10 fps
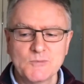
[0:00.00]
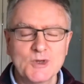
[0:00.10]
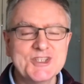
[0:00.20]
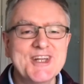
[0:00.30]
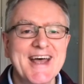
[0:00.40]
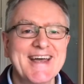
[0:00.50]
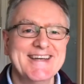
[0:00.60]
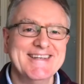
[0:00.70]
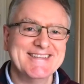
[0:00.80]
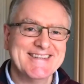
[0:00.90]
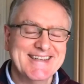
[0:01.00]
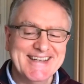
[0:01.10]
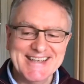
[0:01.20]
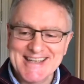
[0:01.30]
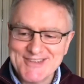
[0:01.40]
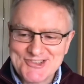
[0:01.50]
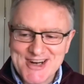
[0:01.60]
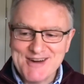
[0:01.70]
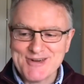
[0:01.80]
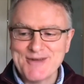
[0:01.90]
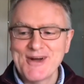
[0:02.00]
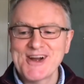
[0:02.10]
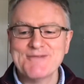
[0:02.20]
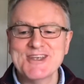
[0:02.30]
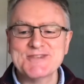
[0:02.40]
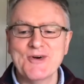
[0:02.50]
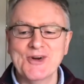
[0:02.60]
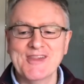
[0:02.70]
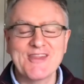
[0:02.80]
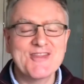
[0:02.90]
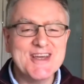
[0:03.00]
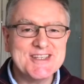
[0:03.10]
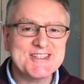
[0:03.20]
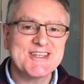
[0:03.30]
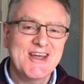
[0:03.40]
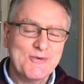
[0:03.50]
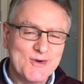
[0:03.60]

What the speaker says: What a day. He'd never dreamed when he woke up this morning that this